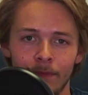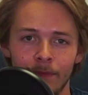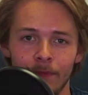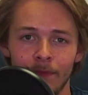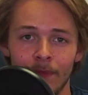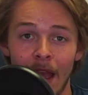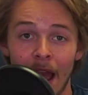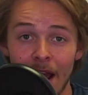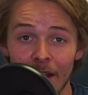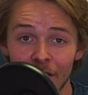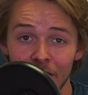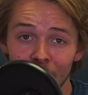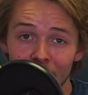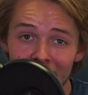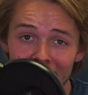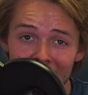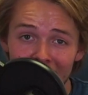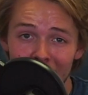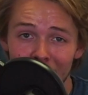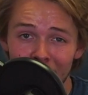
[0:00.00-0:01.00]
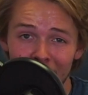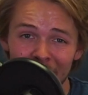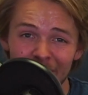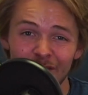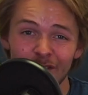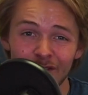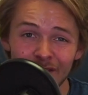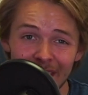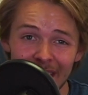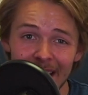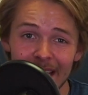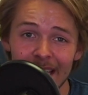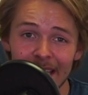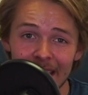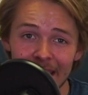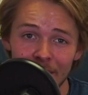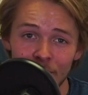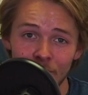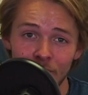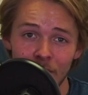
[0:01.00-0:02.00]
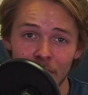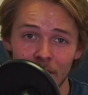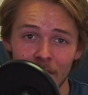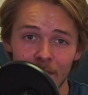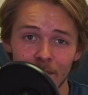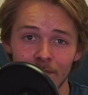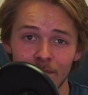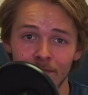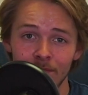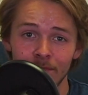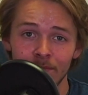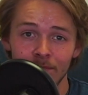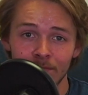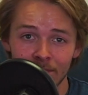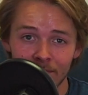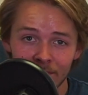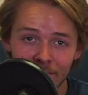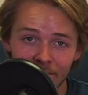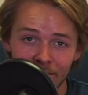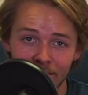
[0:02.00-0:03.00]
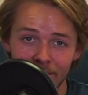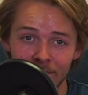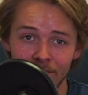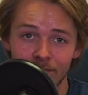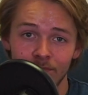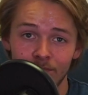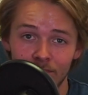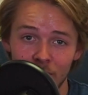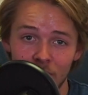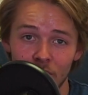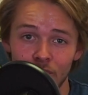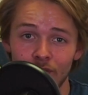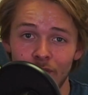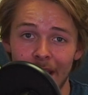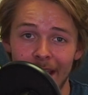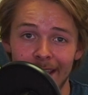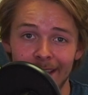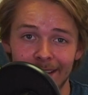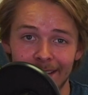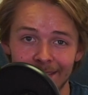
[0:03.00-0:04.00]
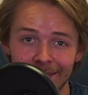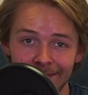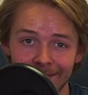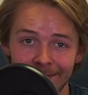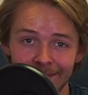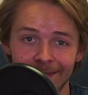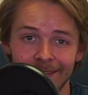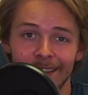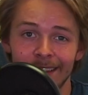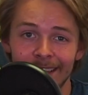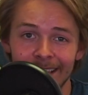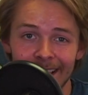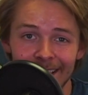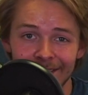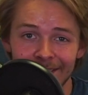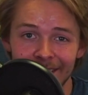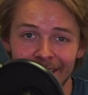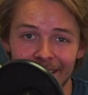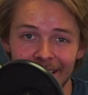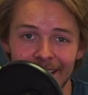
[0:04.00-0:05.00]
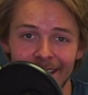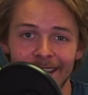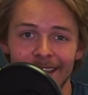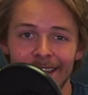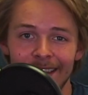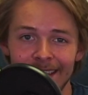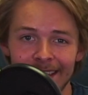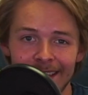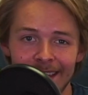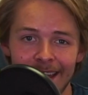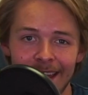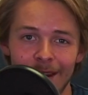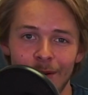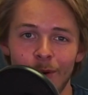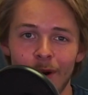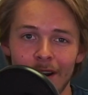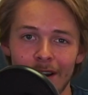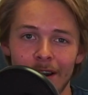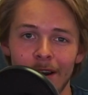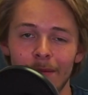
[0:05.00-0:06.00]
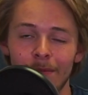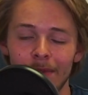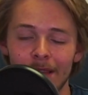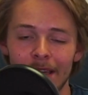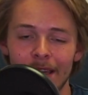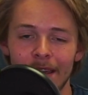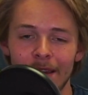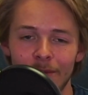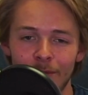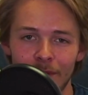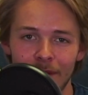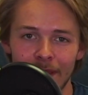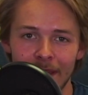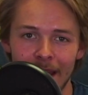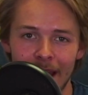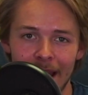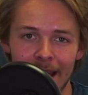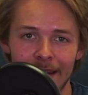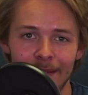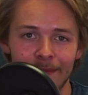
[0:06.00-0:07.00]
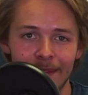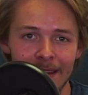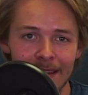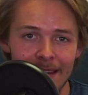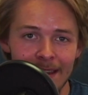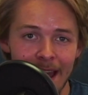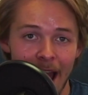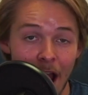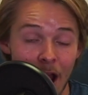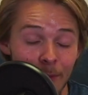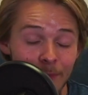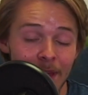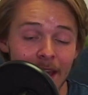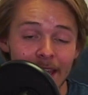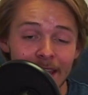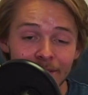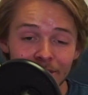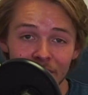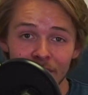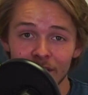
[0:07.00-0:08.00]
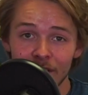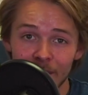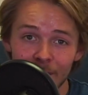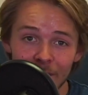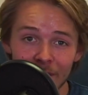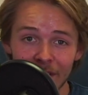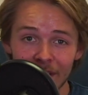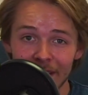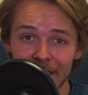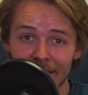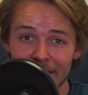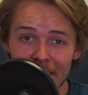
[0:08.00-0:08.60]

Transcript: How can you make that a part of your daily rhythm? Do right, love good, and walk humbly with God. I hope that gives you something good to think